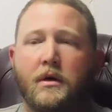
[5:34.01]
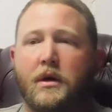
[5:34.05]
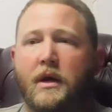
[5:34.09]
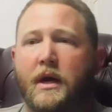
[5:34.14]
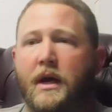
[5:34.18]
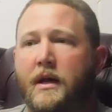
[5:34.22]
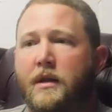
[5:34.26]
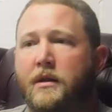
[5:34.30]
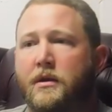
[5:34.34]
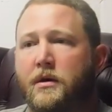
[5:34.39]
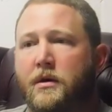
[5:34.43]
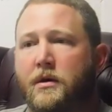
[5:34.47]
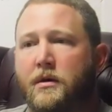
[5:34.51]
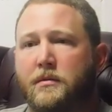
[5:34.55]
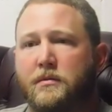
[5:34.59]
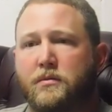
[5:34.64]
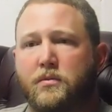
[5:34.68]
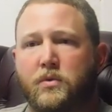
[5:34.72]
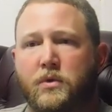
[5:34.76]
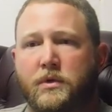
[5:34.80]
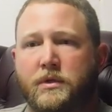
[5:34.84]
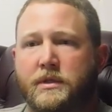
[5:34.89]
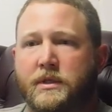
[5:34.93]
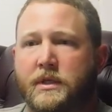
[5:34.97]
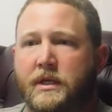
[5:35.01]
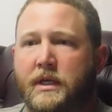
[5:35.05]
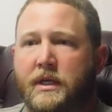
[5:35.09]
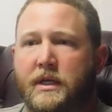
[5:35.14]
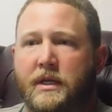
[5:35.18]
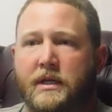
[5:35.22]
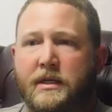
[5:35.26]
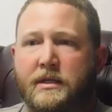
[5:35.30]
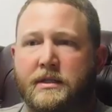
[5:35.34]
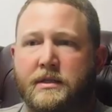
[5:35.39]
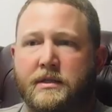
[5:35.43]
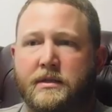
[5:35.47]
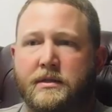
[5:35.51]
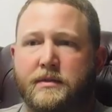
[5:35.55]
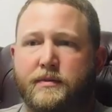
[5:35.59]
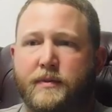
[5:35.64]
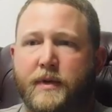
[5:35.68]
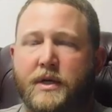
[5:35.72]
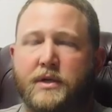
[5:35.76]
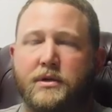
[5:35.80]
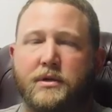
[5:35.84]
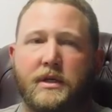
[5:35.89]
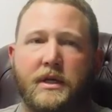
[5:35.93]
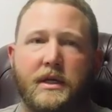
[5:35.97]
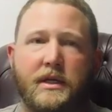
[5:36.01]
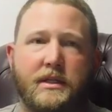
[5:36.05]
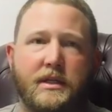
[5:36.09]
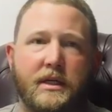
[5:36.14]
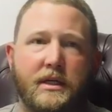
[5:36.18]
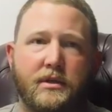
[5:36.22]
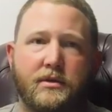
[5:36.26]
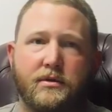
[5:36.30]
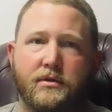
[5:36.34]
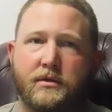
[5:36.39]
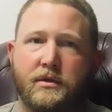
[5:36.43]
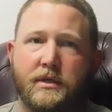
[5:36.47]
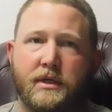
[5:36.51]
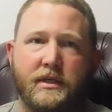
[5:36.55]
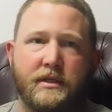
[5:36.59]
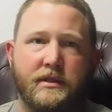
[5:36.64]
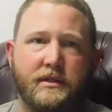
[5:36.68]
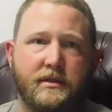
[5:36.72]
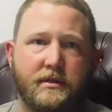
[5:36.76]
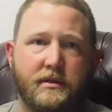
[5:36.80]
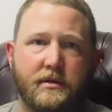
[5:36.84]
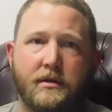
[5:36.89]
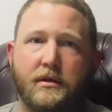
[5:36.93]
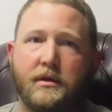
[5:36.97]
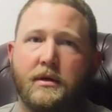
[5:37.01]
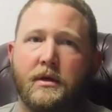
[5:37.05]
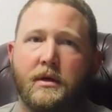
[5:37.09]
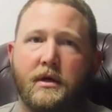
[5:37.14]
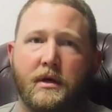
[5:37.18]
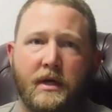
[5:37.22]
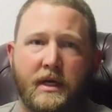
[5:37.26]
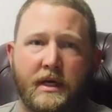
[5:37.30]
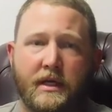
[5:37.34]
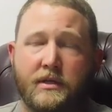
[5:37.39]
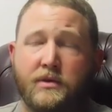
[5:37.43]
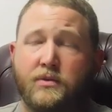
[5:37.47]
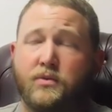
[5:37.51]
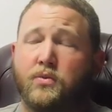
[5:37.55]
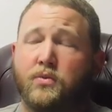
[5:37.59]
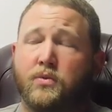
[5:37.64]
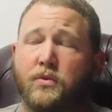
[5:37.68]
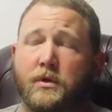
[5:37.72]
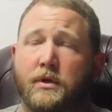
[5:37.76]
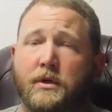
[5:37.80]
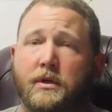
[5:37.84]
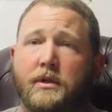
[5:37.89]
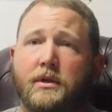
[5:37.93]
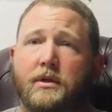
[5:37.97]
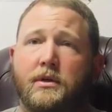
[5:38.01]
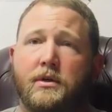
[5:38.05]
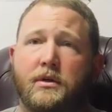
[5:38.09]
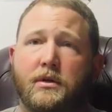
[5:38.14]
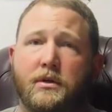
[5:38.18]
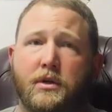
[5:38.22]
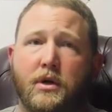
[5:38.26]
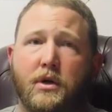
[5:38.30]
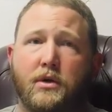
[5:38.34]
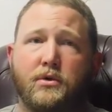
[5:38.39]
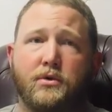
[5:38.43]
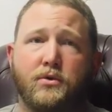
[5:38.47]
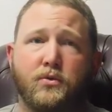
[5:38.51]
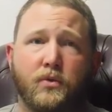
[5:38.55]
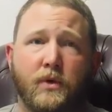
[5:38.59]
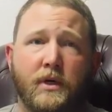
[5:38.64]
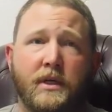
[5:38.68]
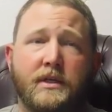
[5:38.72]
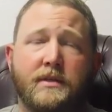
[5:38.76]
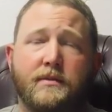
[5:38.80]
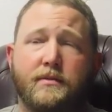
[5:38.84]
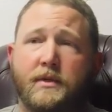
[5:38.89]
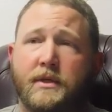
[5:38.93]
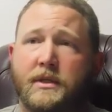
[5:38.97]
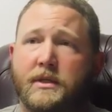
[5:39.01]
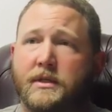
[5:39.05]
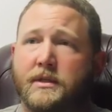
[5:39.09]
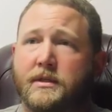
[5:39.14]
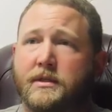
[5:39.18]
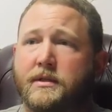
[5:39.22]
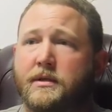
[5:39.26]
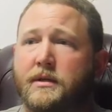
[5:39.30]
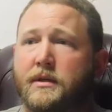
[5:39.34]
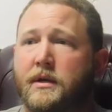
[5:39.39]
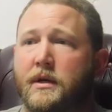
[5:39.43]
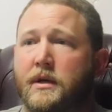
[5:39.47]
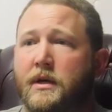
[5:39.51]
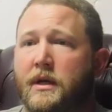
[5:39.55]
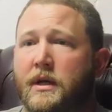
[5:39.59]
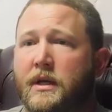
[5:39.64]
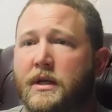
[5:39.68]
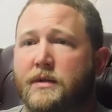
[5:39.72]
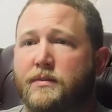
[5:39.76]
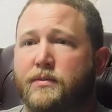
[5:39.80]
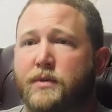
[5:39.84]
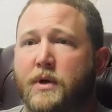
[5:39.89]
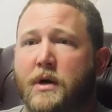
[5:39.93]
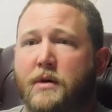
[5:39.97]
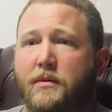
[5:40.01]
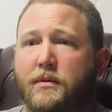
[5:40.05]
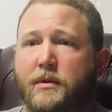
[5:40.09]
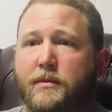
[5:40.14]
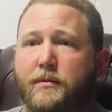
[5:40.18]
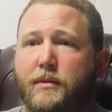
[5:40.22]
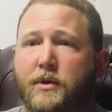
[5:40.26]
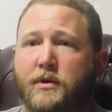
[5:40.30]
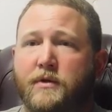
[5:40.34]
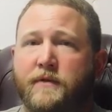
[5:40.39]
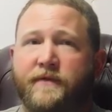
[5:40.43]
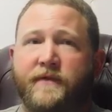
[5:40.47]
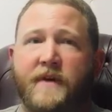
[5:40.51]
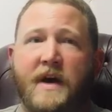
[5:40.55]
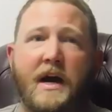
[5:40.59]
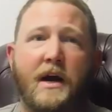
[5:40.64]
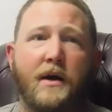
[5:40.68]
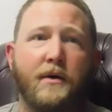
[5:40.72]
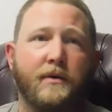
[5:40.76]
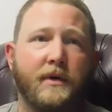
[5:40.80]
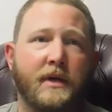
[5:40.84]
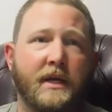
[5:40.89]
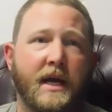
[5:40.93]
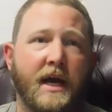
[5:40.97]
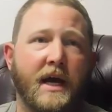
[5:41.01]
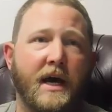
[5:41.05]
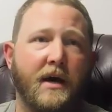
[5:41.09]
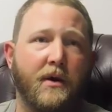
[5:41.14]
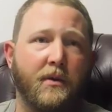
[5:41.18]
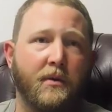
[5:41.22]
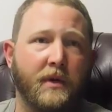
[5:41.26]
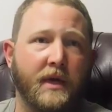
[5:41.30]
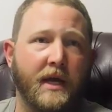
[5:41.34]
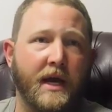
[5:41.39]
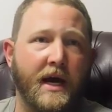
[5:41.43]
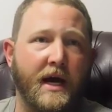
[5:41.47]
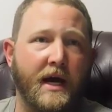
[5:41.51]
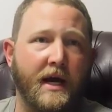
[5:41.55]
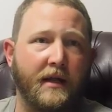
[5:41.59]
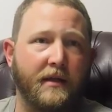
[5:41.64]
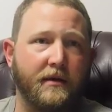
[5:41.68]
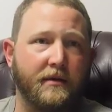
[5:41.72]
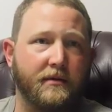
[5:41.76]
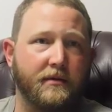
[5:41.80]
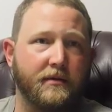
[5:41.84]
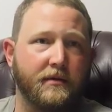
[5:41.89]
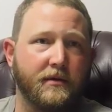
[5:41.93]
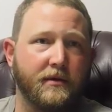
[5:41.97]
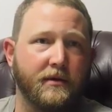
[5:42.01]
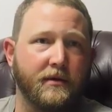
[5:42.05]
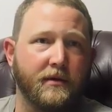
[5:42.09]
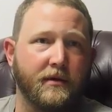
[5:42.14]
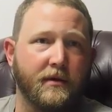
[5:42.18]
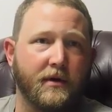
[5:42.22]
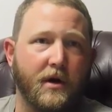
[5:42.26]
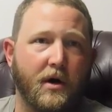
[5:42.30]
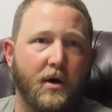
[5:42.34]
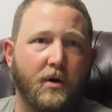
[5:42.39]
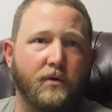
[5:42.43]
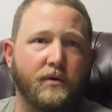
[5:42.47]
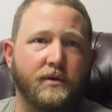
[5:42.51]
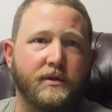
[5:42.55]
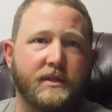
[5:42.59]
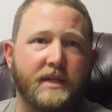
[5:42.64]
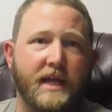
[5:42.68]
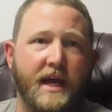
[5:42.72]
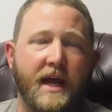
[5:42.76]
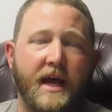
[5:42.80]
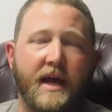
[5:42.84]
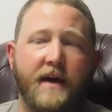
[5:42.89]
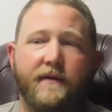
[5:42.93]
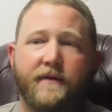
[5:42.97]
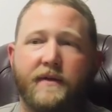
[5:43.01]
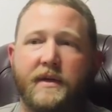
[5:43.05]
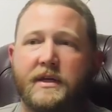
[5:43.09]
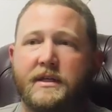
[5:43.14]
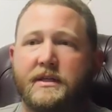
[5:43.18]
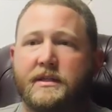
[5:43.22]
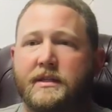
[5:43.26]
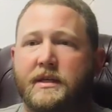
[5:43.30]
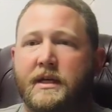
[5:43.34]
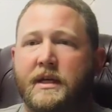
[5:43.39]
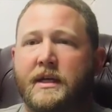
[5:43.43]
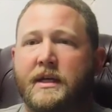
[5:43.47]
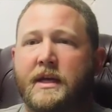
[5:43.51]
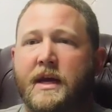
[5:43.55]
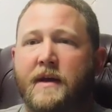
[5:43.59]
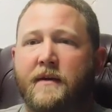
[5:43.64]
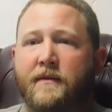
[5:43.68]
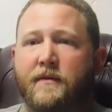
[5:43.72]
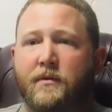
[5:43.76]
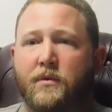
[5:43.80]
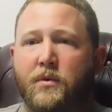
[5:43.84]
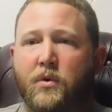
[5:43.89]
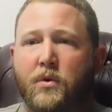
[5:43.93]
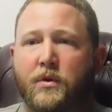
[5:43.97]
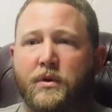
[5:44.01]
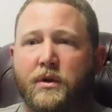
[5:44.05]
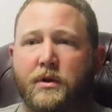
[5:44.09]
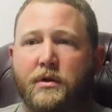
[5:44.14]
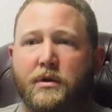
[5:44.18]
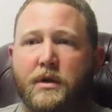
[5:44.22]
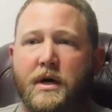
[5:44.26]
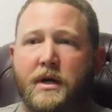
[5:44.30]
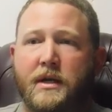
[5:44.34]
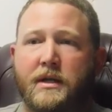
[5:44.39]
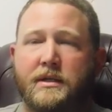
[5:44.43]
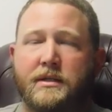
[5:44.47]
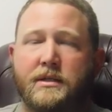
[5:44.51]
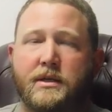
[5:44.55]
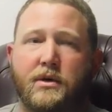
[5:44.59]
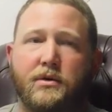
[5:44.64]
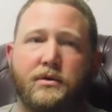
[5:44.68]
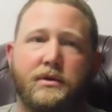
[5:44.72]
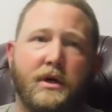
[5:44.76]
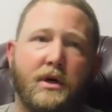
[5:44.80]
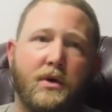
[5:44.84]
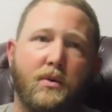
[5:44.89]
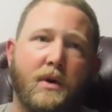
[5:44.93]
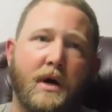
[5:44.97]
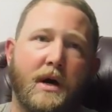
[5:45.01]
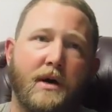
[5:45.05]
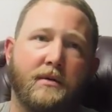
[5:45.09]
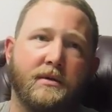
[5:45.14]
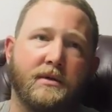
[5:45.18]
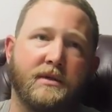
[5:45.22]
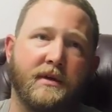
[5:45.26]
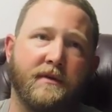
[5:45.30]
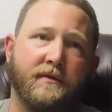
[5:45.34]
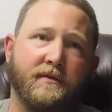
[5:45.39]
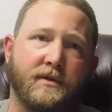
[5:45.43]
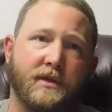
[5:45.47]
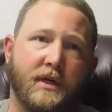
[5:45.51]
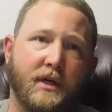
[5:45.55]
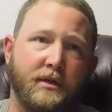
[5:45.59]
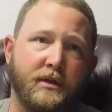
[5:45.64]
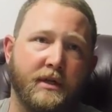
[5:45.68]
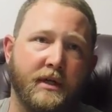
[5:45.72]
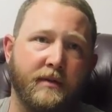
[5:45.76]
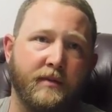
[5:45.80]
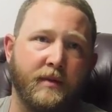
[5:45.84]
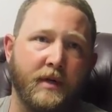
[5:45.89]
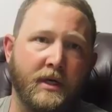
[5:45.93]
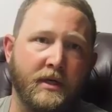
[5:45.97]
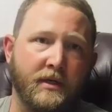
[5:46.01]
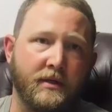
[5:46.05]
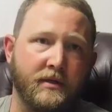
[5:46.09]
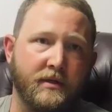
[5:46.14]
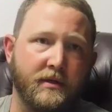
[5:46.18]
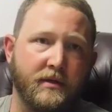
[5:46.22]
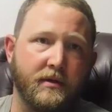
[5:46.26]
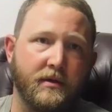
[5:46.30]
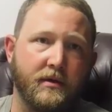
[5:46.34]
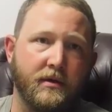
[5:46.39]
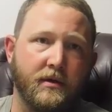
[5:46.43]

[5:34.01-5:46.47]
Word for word: And uh, once again, he's a special ed teacher, and he's he's really good. Coach Reisman is is probably the most fiery guy we got on staff. He's he came from North Carolina. He's coaching our wide receivers and our DBs.